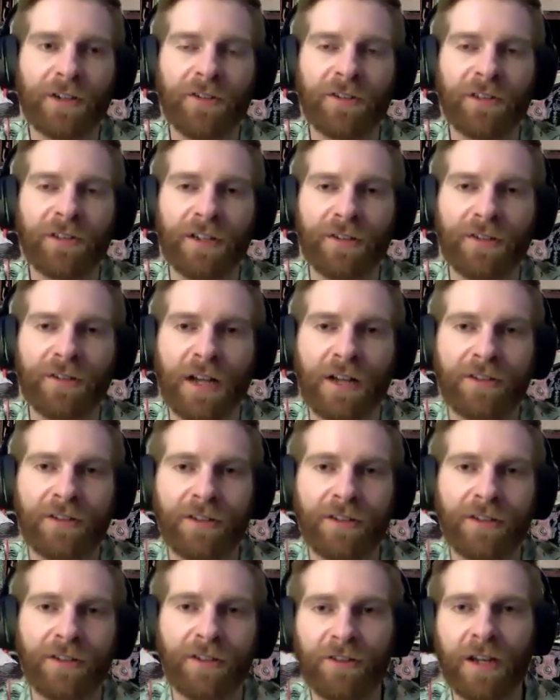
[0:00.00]
truck and all this
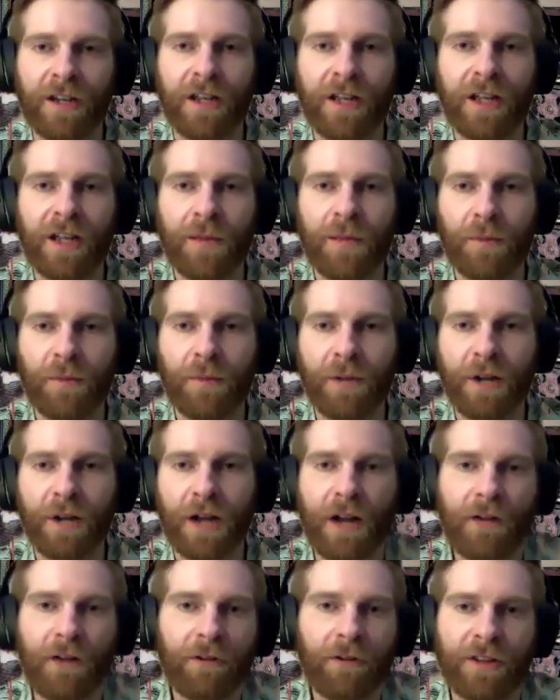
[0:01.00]
interesting, sexy
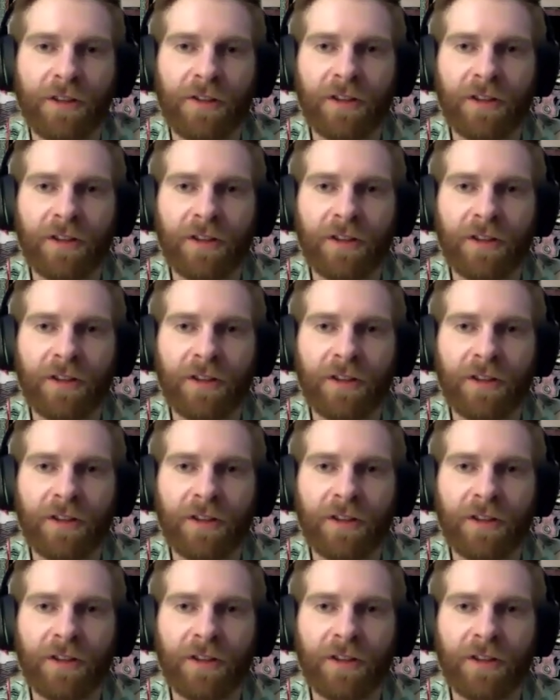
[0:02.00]
shit.